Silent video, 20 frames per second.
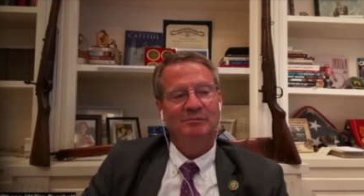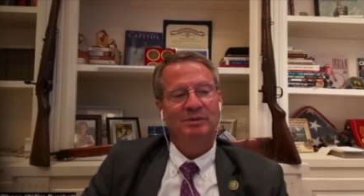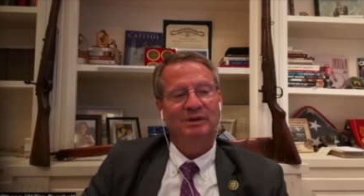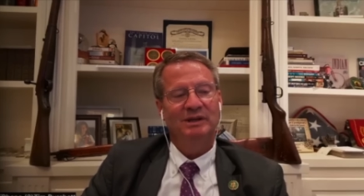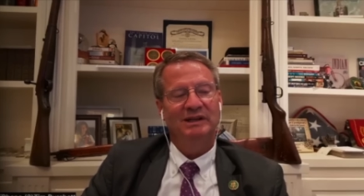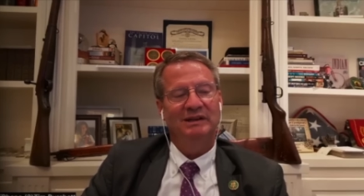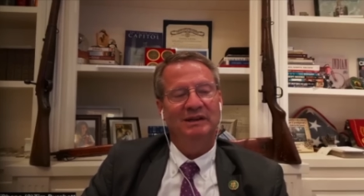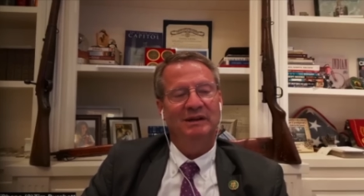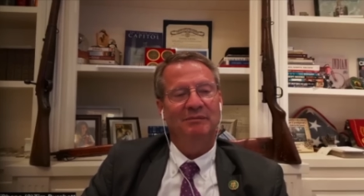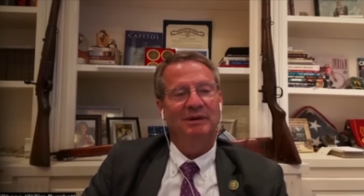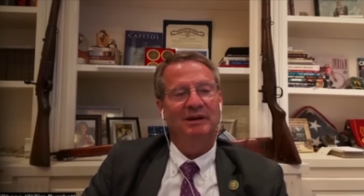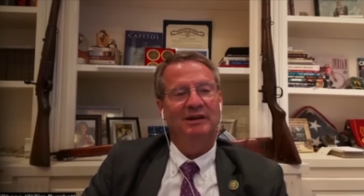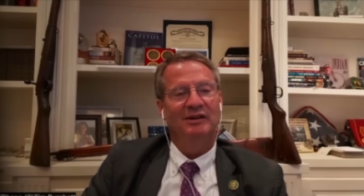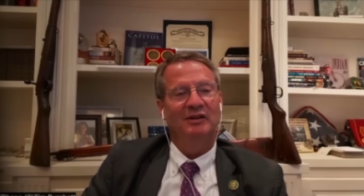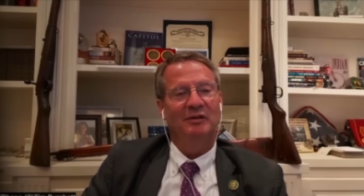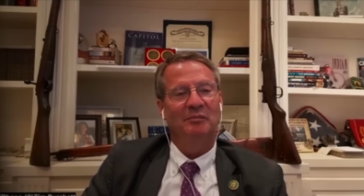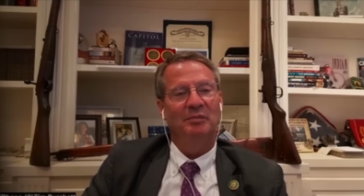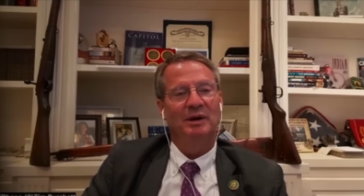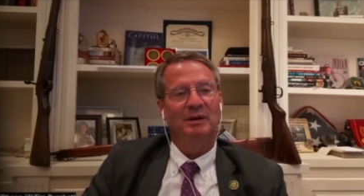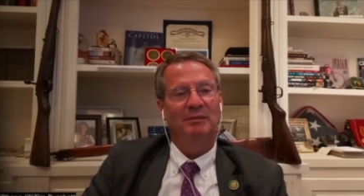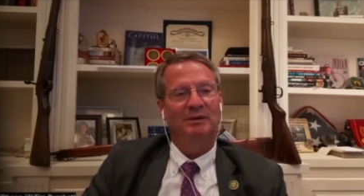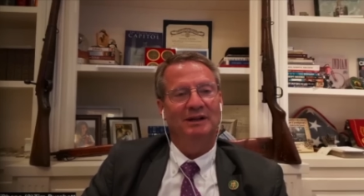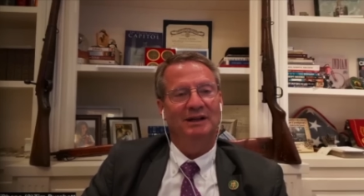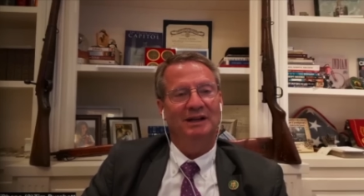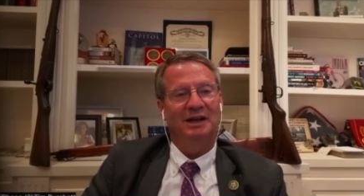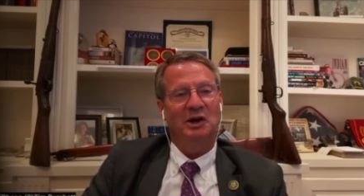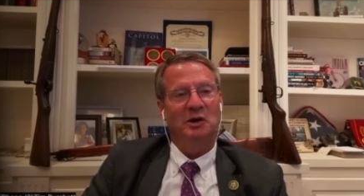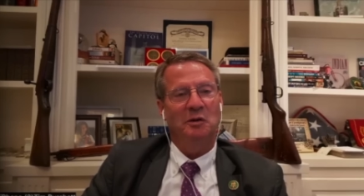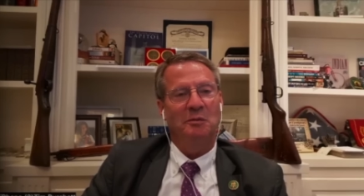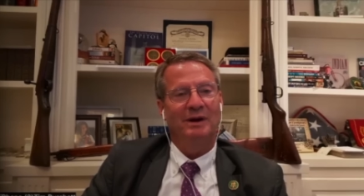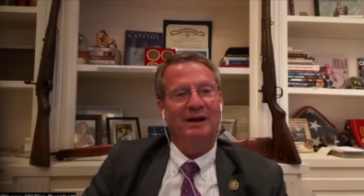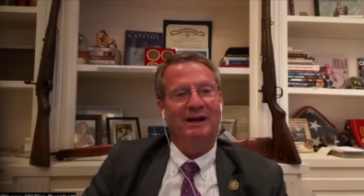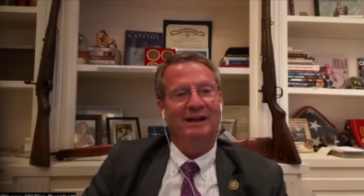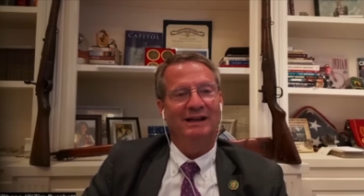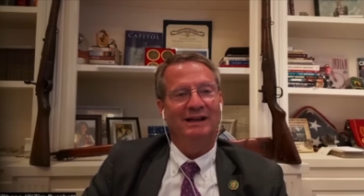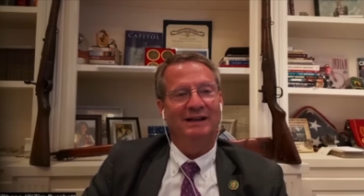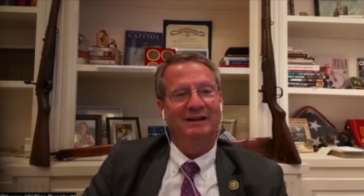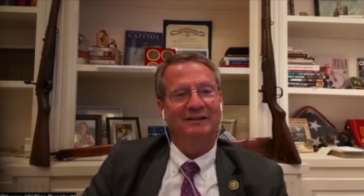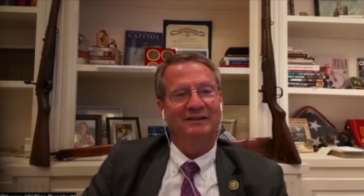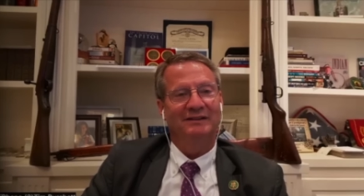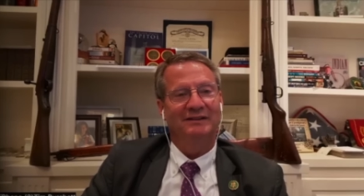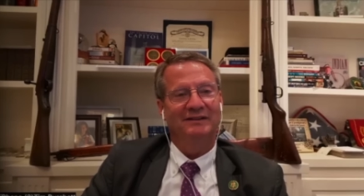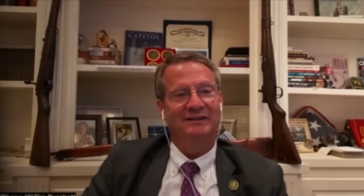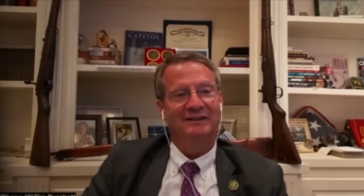putting them into the public domain